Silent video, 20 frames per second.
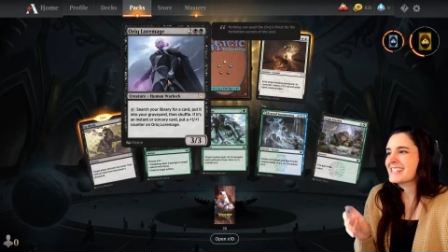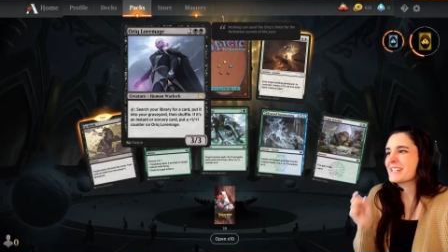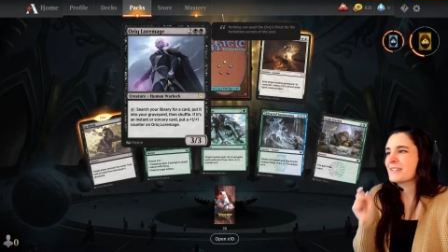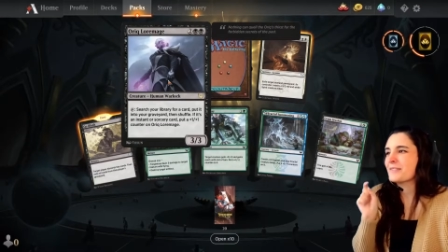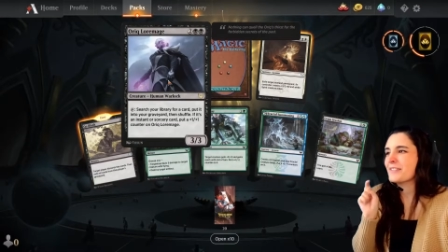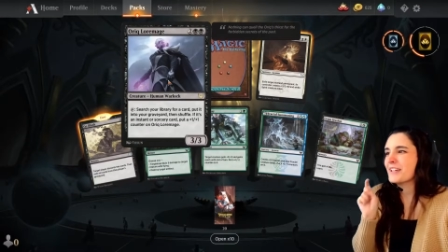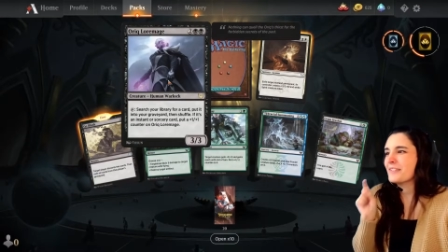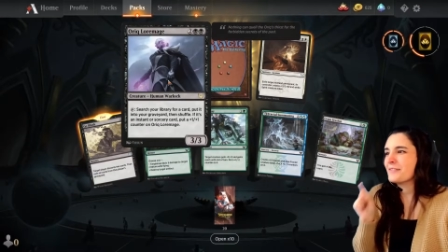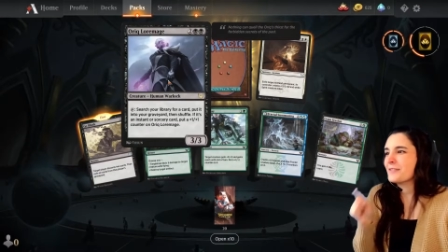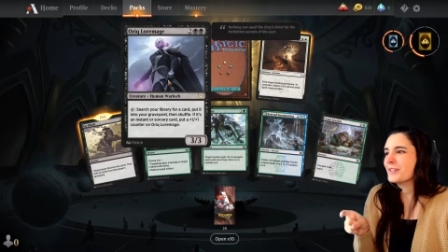So if
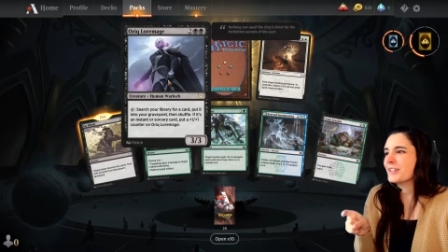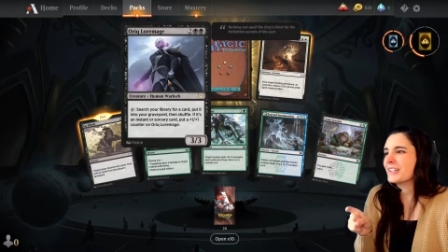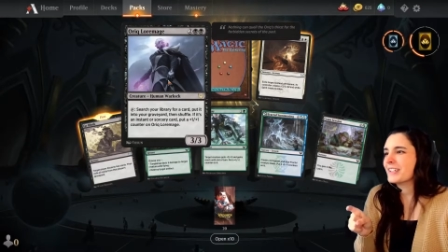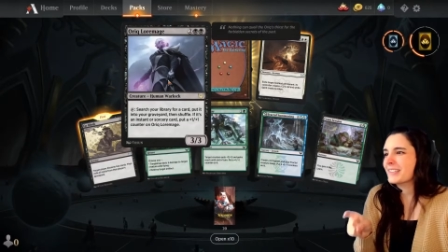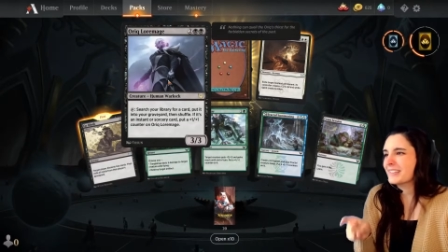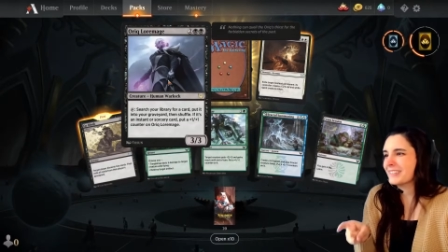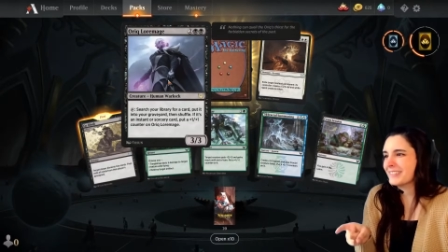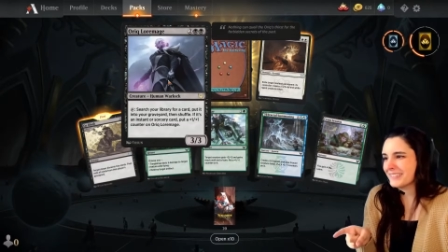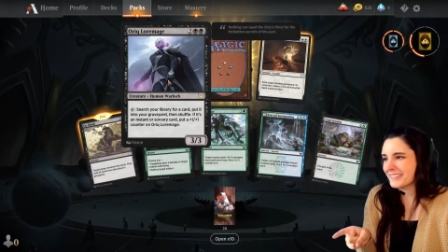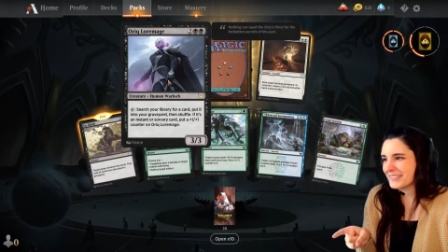you have Auric
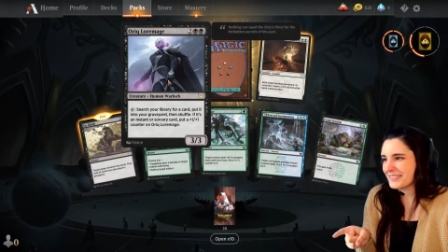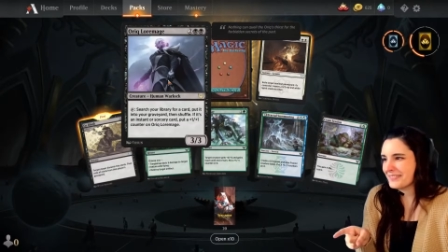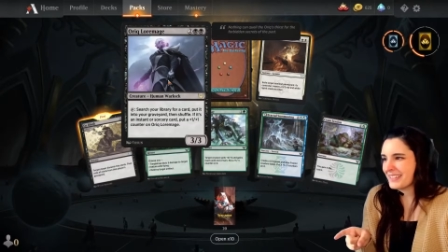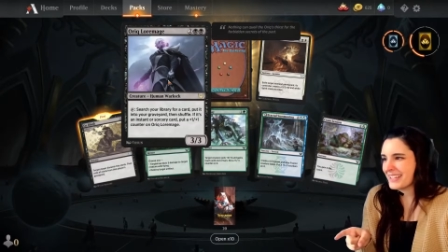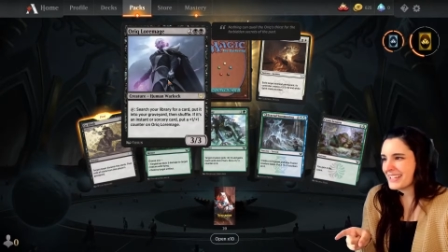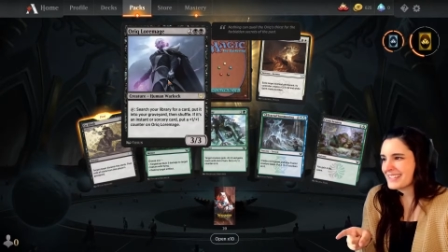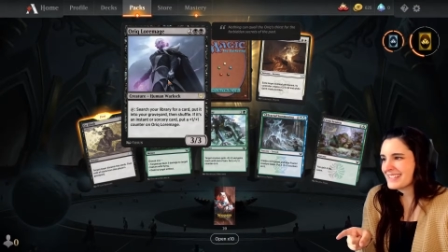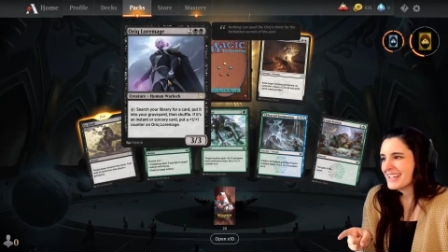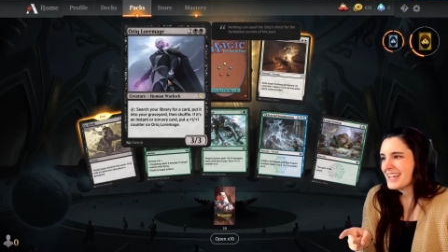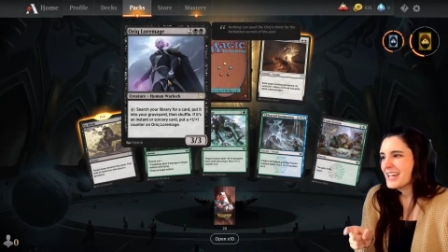Lore
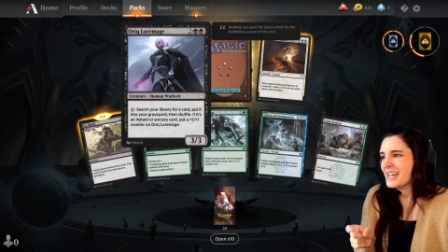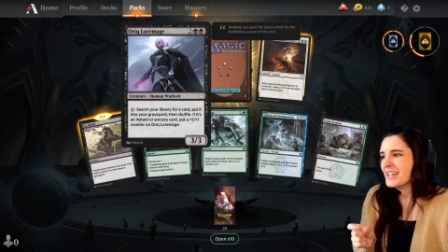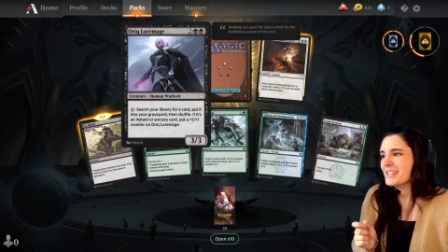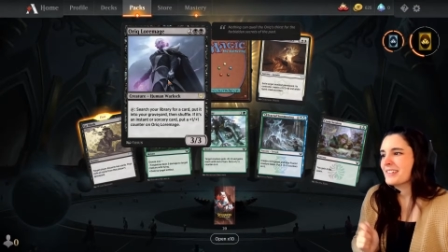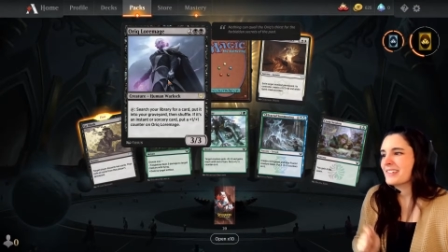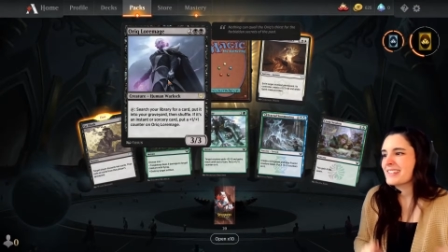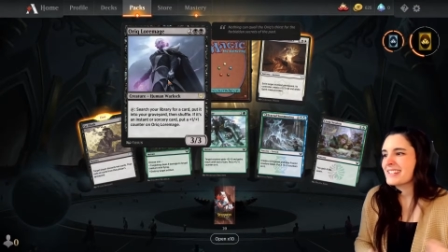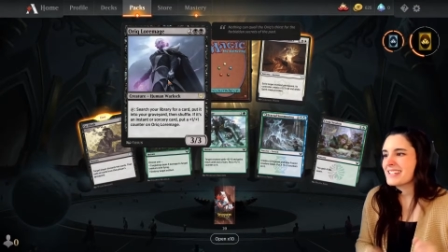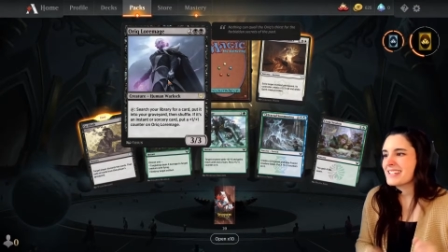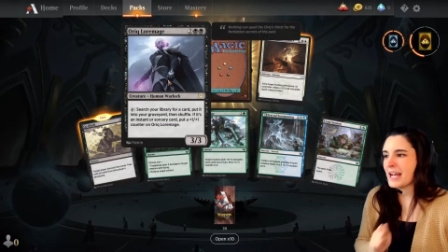Mage, you
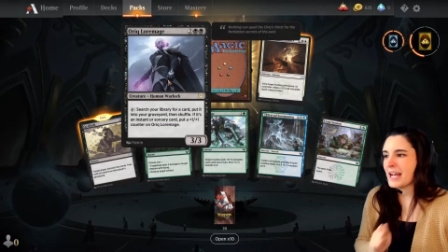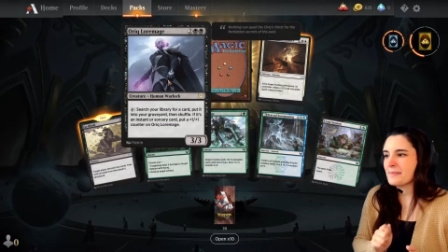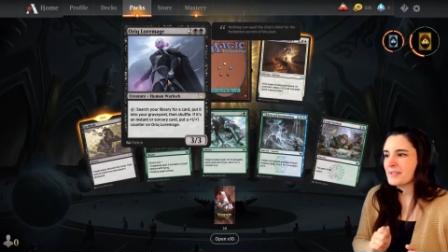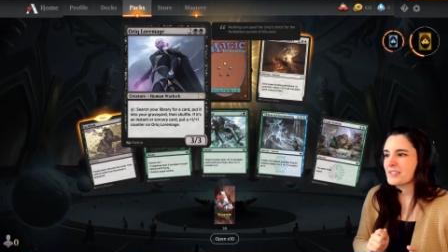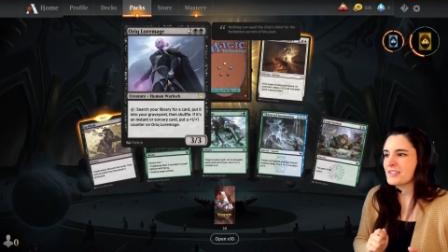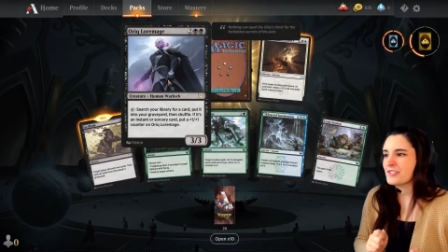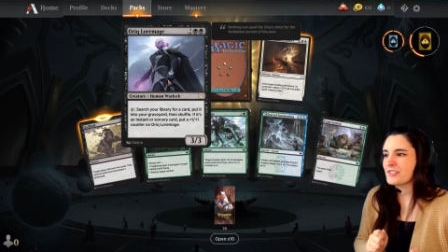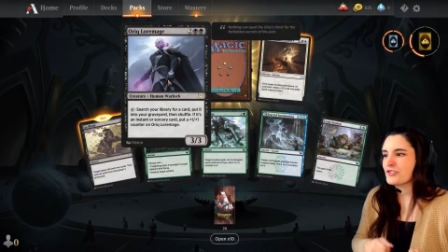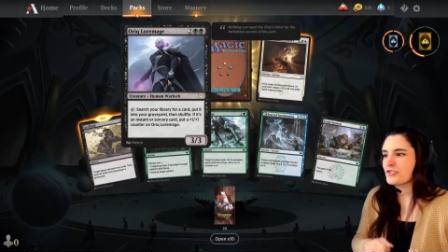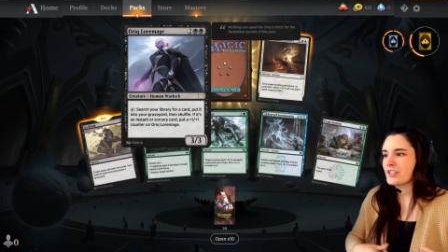can tap to
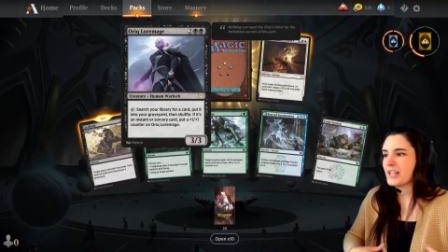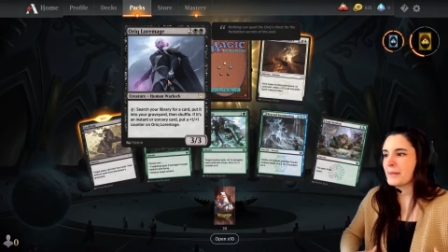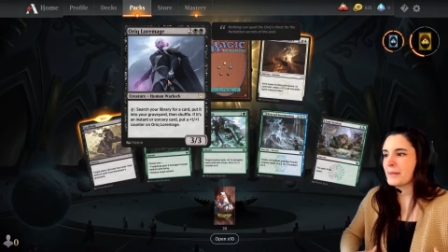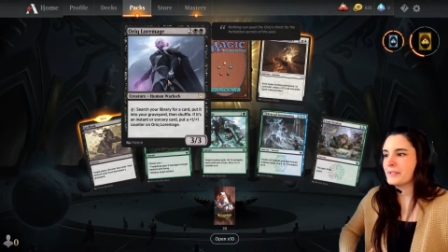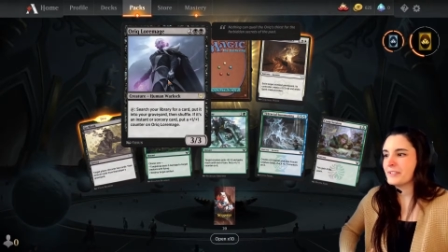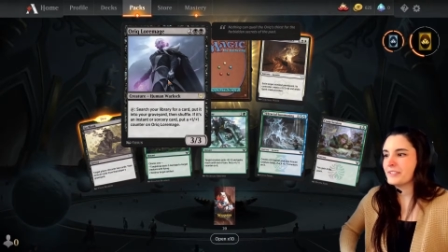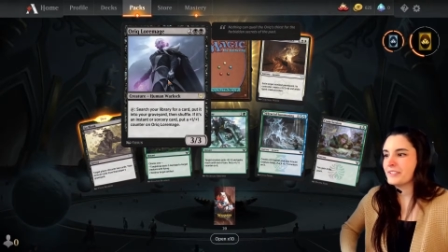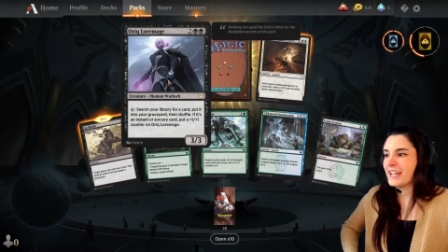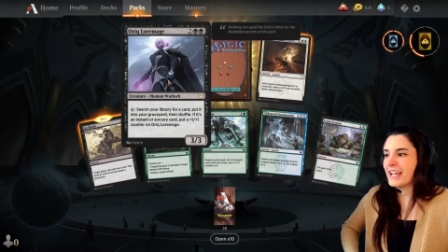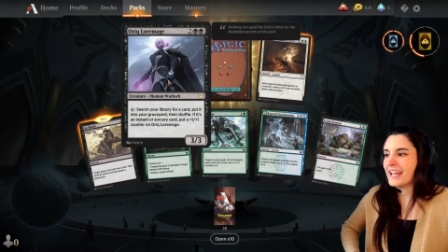search your
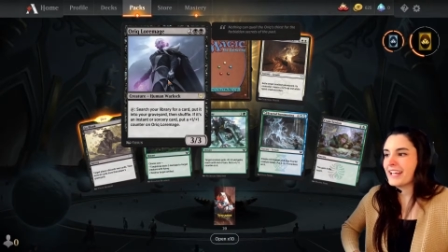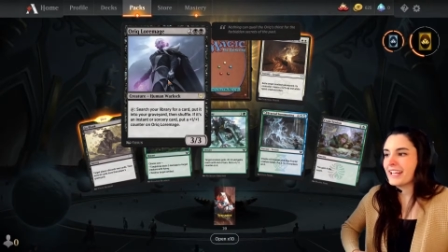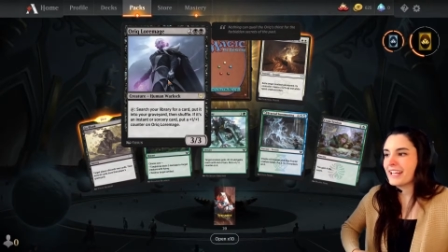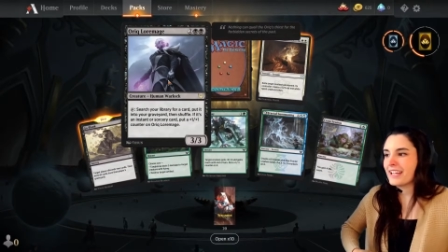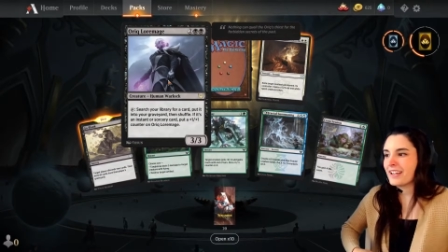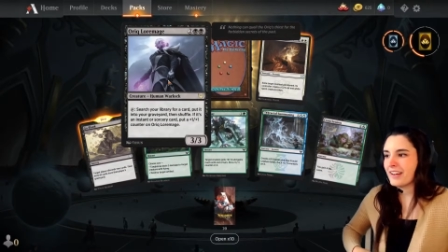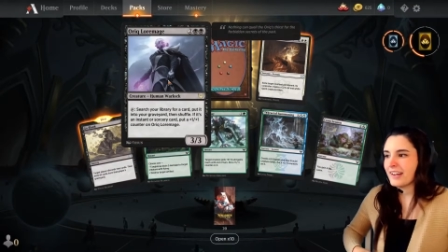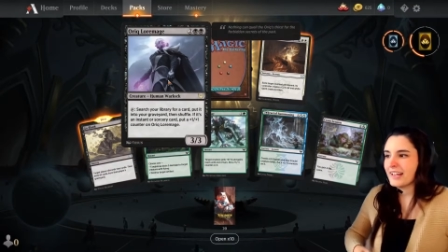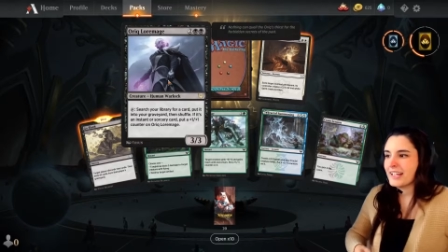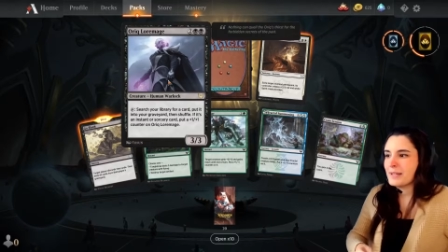library for any
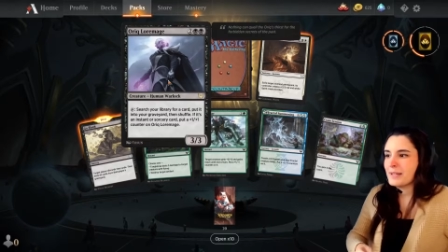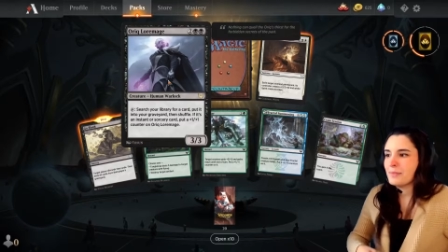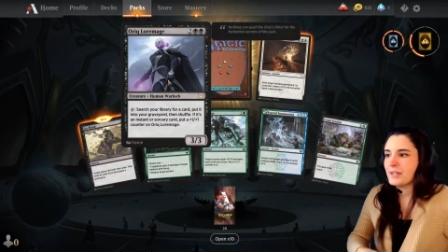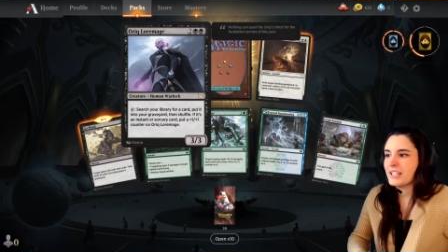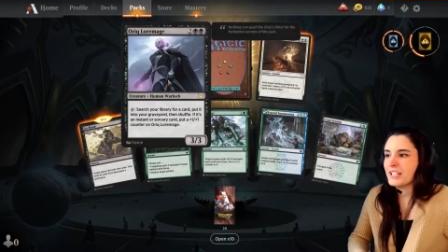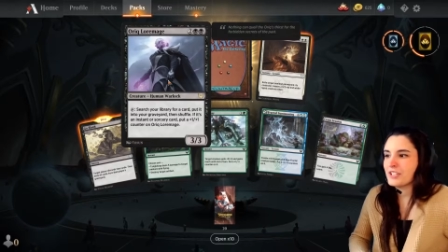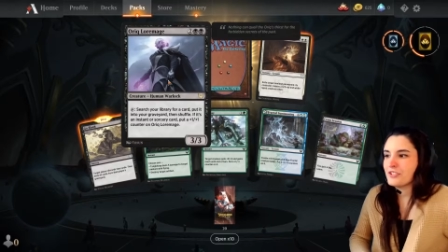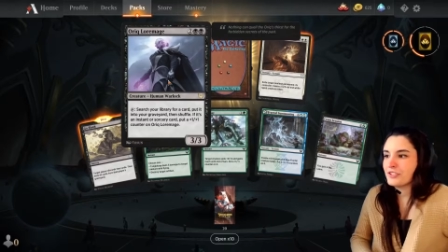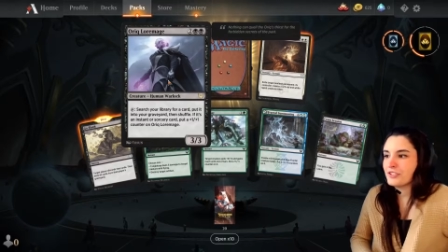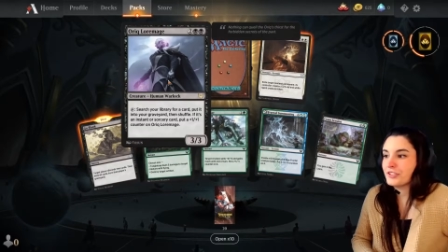card and put
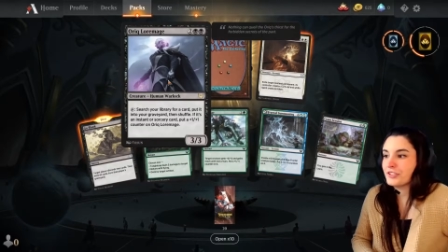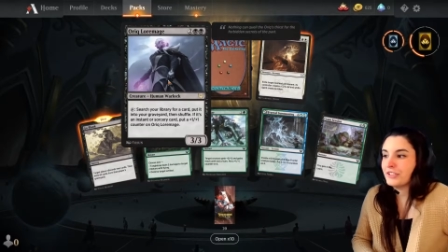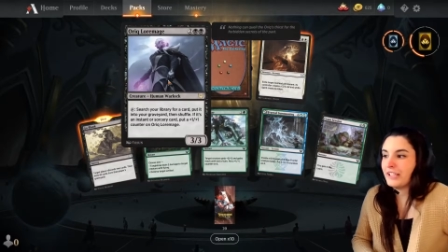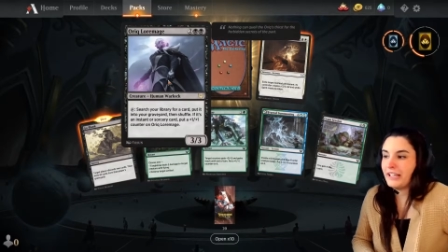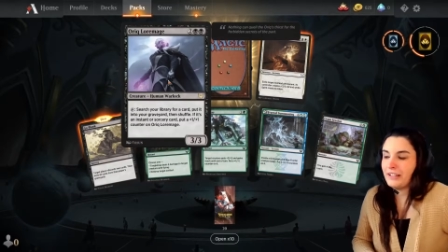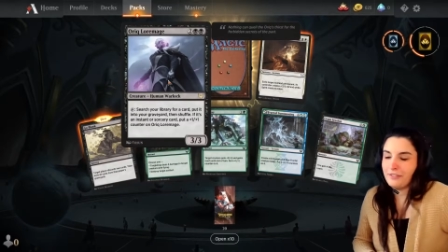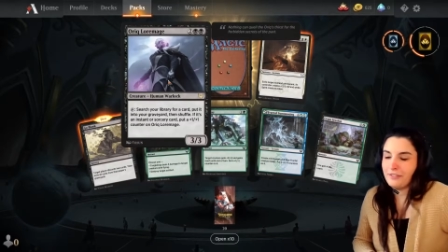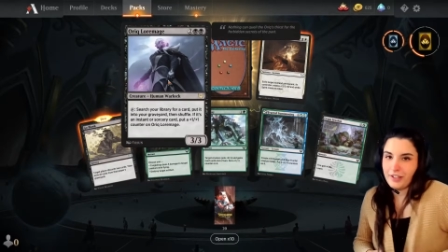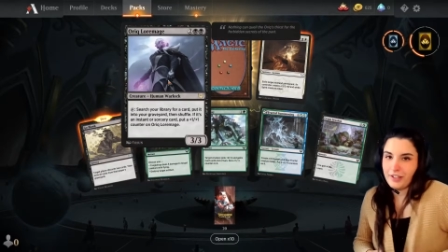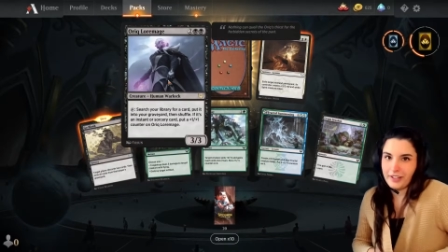it in your
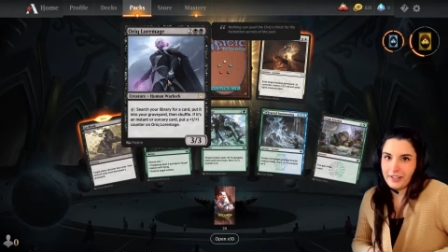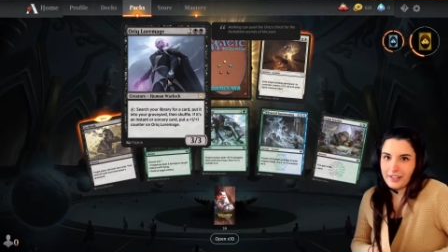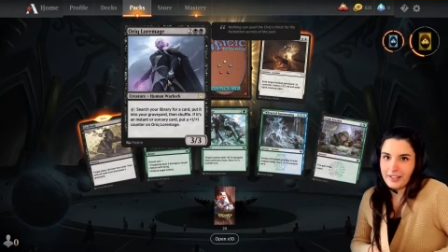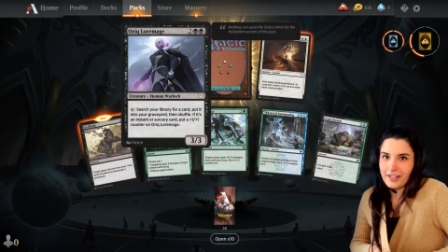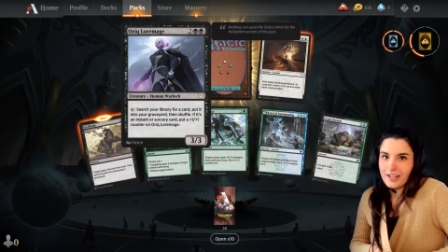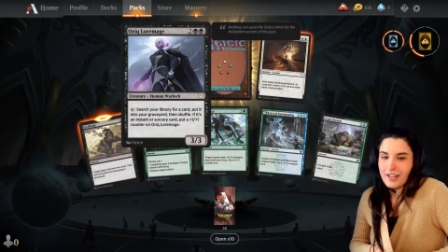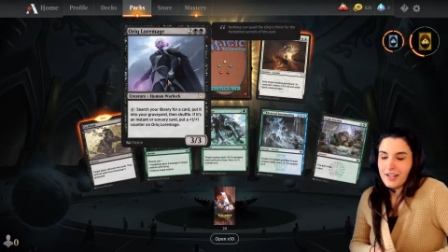graveyard.